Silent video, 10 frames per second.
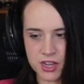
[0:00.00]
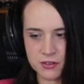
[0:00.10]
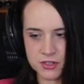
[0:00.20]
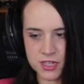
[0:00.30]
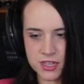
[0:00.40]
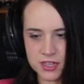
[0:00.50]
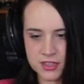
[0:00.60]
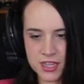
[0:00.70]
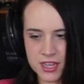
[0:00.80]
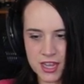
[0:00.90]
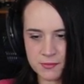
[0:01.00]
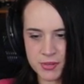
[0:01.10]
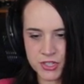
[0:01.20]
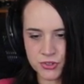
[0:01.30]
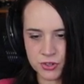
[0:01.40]
Jowd. That can't
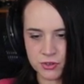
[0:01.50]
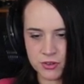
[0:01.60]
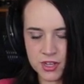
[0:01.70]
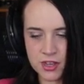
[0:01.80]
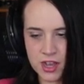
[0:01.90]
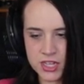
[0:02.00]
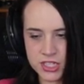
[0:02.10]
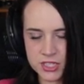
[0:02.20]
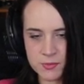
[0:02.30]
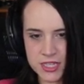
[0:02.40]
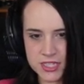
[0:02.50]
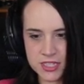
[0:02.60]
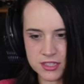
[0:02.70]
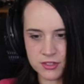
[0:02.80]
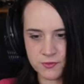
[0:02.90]
be true. I just met
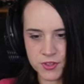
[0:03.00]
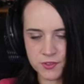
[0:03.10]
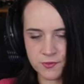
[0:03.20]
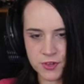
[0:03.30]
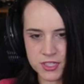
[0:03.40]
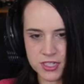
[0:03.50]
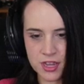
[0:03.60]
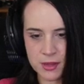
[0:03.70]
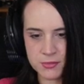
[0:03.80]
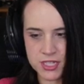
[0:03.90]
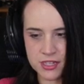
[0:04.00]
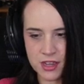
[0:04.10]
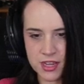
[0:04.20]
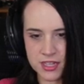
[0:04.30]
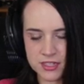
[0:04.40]
Sissel for the first time
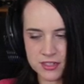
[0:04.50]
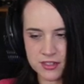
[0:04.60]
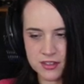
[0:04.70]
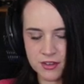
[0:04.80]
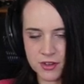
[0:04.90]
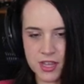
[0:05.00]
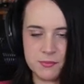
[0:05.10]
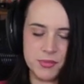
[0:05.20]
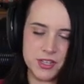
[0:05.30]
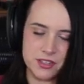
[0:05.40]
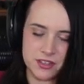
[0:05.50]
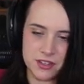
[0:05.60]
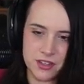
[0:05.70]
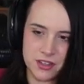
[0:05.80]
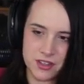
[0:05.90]
tonight. Okay, but
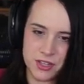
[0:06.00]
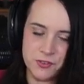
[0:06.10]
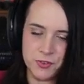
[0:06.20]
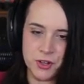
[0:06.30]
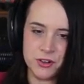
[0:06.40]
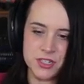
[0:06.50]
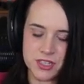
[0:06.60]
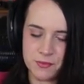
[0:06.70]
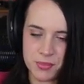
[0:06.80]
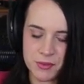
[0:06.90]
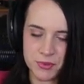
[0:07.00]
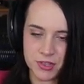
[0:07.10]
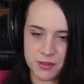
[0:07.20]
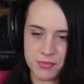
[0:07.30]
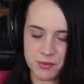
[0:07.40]
you've learned that
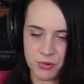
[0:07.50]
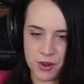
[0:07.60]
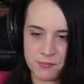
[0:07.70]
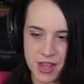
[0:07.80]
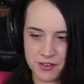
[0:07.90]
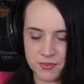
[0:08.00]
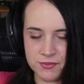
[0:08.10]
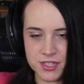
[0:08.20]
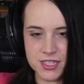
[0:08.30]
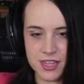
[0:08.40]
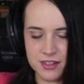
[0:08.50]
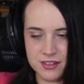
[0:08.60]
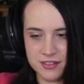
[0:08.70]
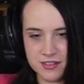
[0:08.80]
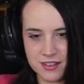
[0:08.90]
people can be brought back from the dead.
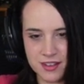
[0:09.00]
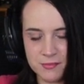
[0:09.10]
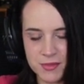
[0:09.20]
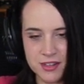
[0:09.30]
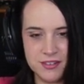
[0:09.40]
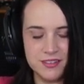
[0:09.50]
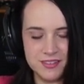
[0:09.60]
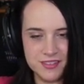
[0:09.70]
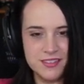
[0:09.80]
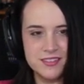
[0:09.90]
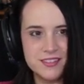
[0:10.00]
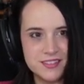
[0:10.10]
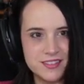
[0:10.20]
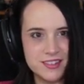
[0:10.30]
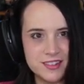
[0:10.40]
I mean,
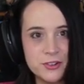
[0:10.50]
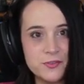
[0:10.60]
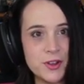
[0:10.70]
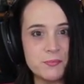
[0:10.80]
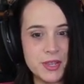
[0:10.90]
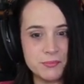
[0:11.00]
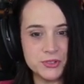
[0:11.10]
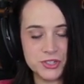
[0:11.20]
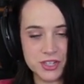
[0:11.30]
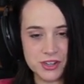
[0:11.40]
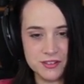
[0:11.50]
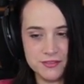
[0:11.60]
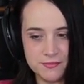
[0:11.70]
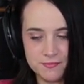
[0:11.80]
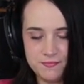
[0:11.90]
you of all people should,
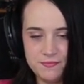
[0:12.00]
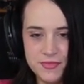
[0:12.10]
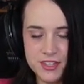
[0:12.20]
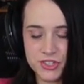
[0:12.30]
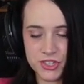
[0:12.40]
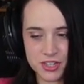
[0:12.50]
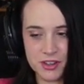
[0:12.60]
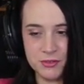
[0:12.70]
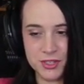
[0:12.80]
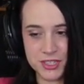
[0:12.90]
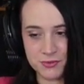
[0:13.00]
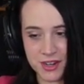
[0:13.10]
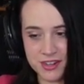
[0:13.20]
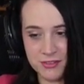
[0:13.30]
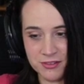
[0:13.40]
should know this,
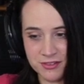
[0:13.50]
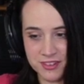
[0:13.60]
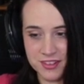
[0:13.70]
right, girl?